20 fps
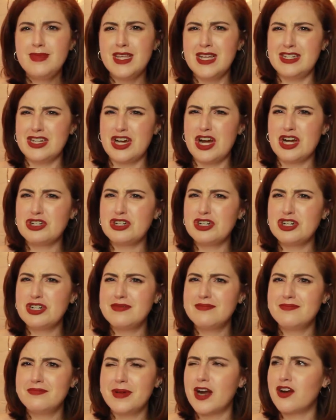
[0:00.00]

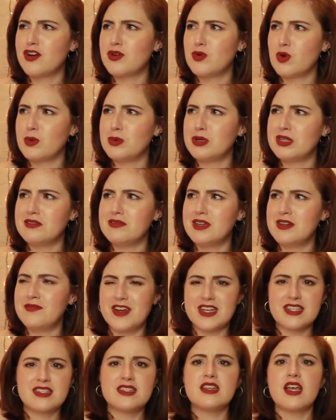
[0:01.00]
paranormal
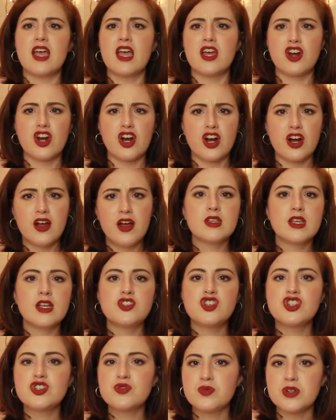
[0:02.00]
investigator.
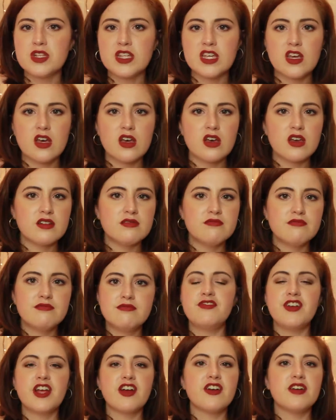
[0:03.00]
It's just really good,
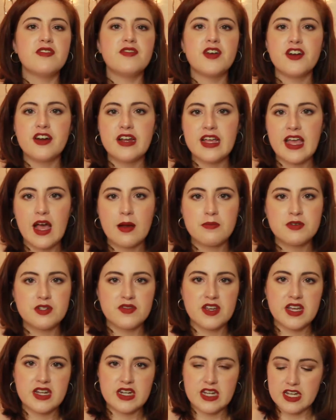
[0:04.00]
very, very
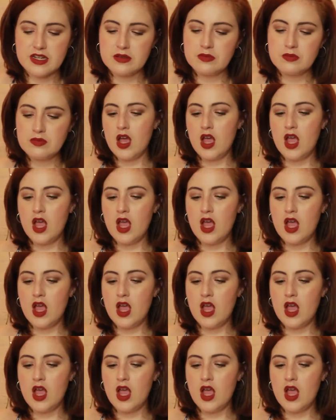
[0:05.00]
captivating.